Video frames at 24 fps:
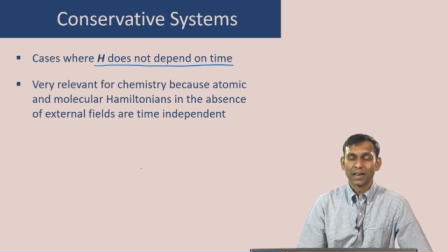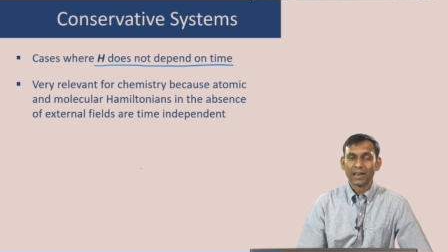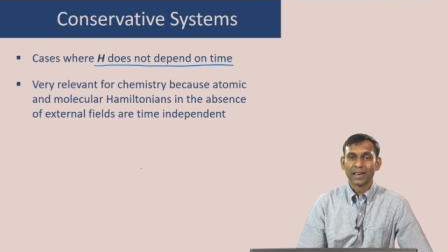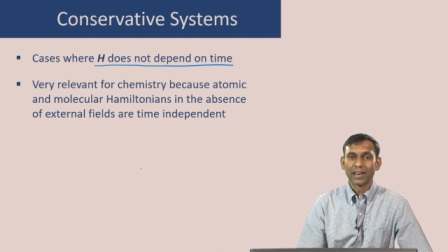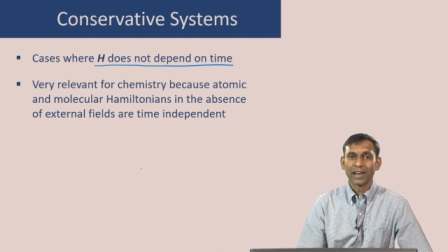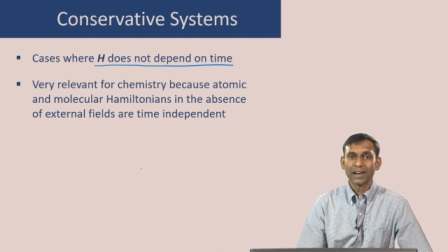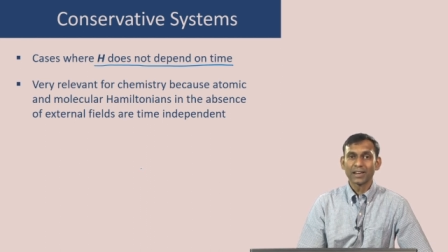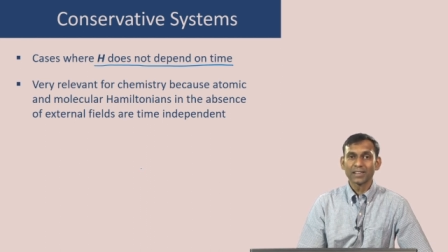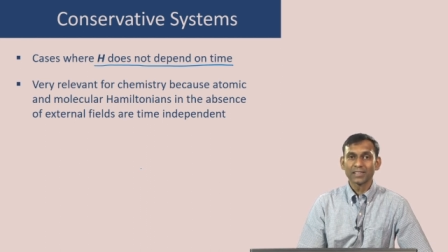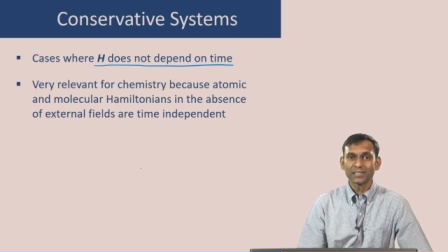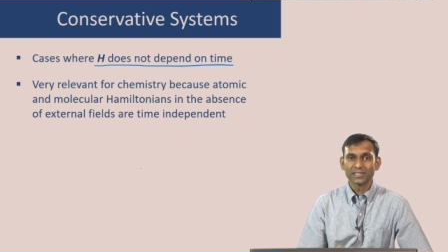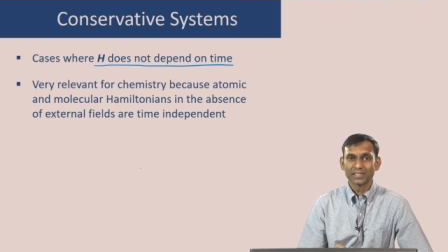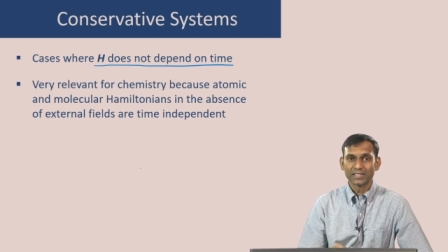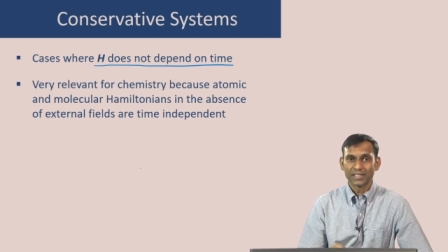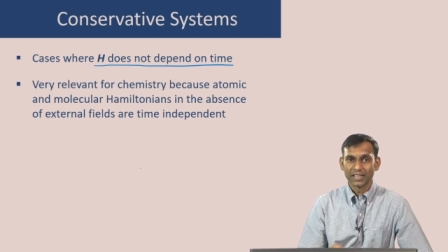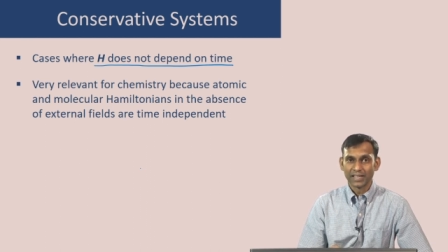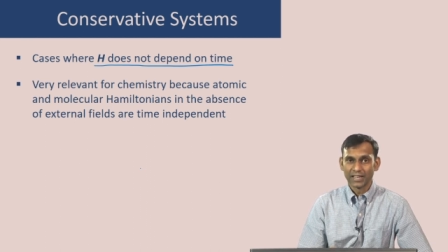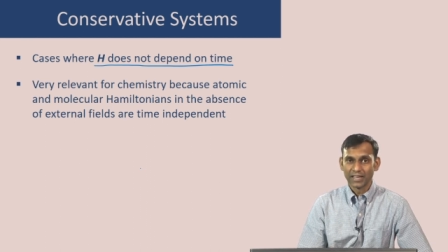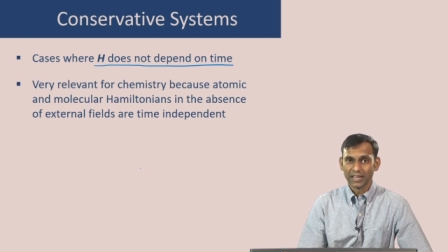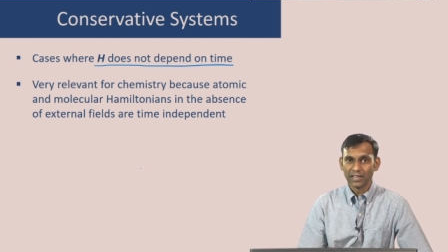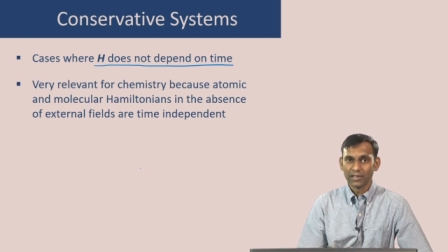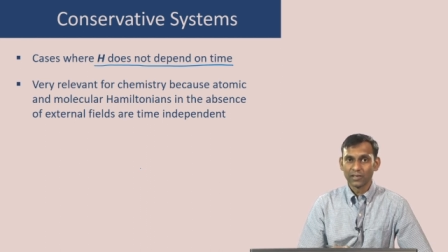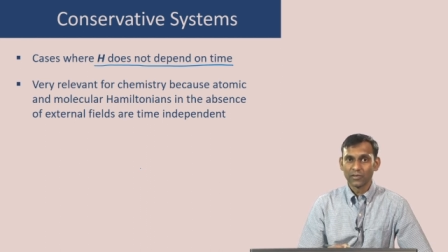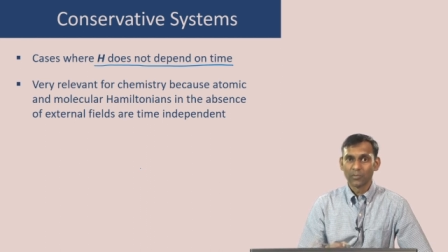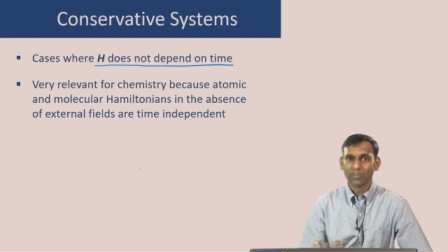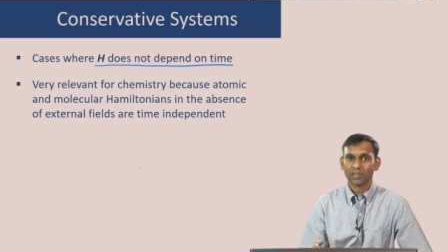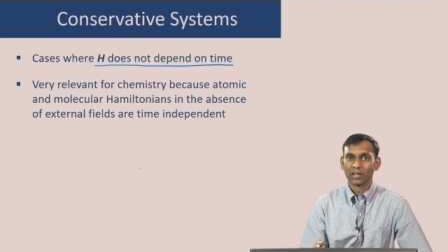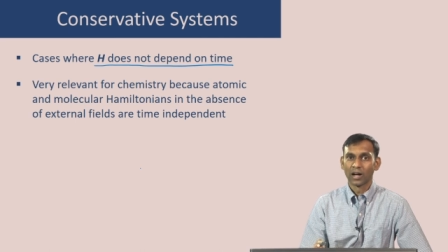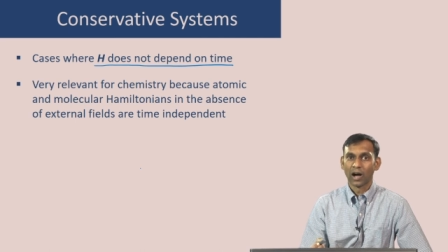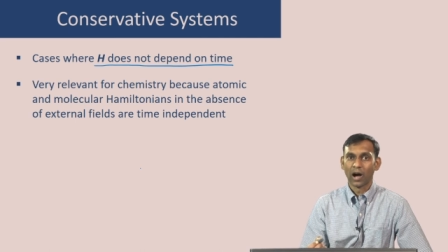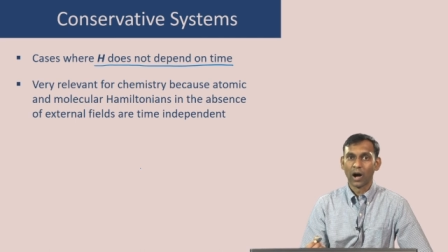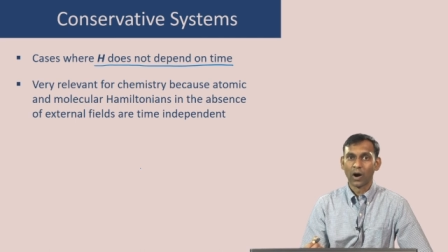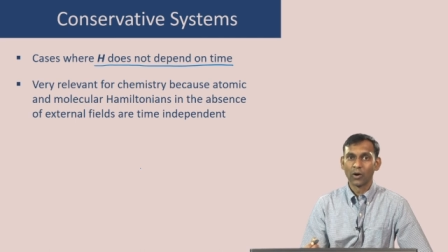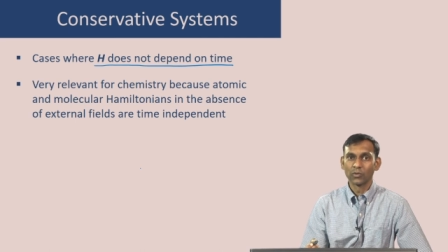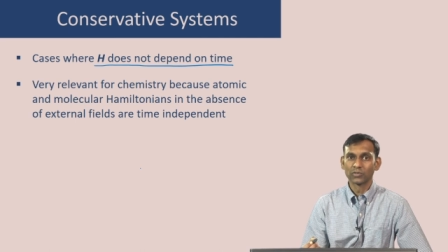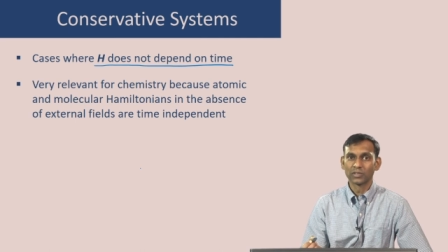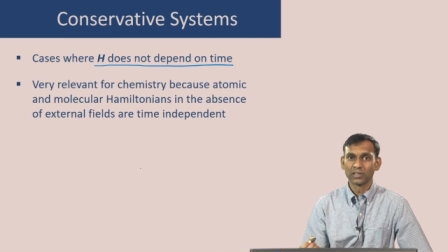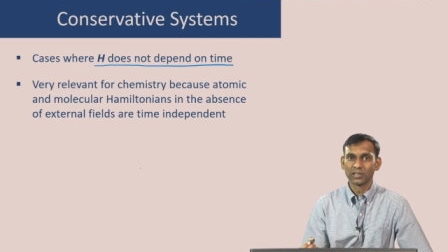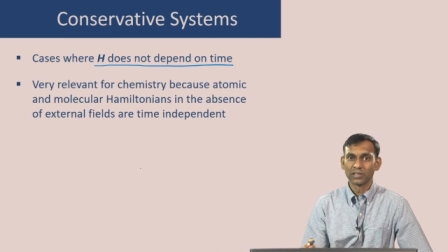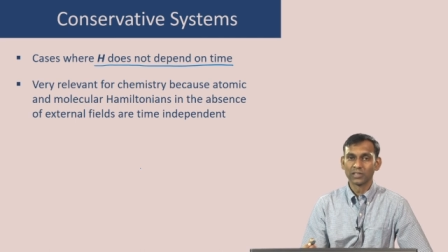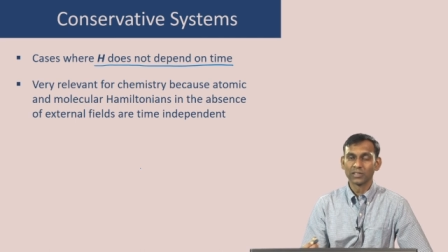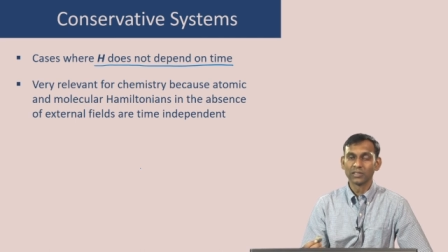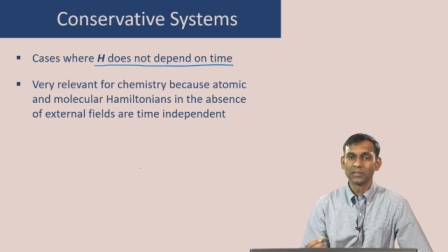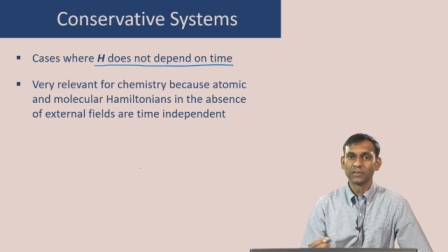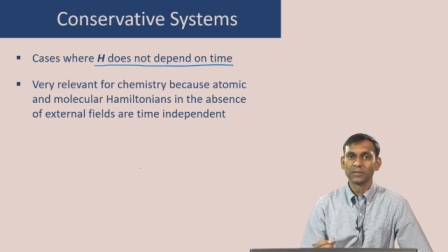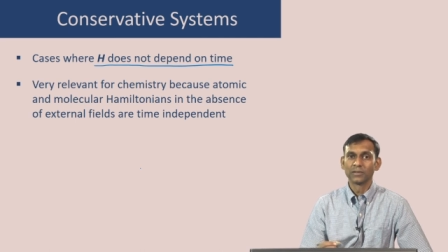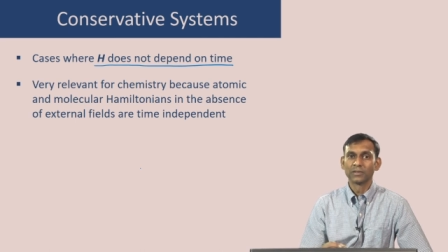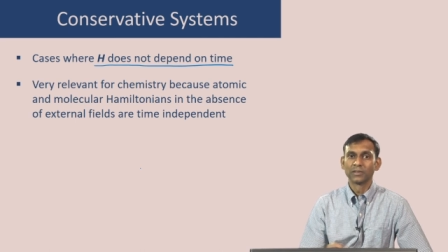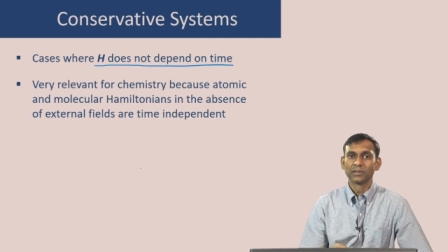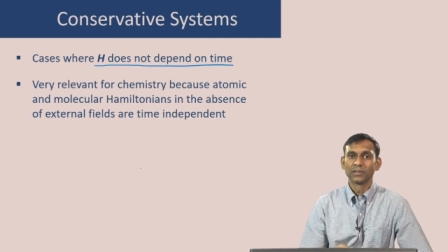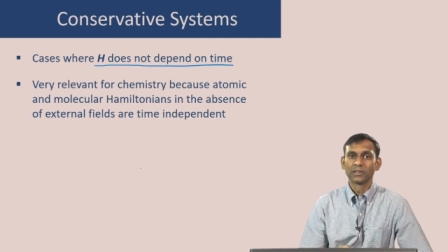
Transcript: let us see how the